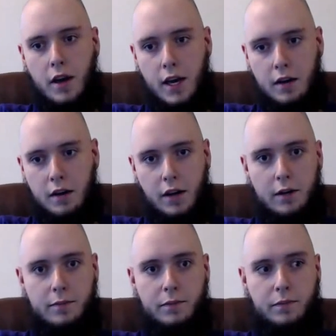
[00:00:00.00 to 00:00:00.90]
And
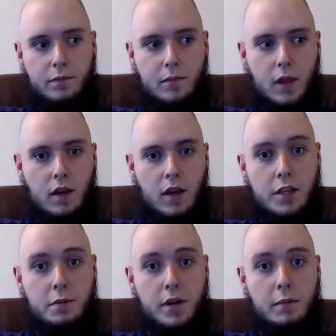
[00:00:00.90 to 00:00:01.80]

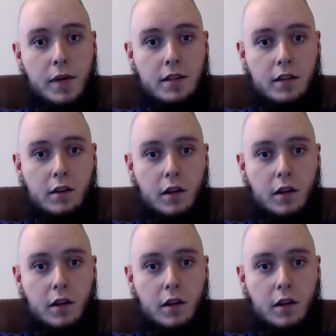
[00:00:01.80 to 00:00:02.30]
it's pretty amazing.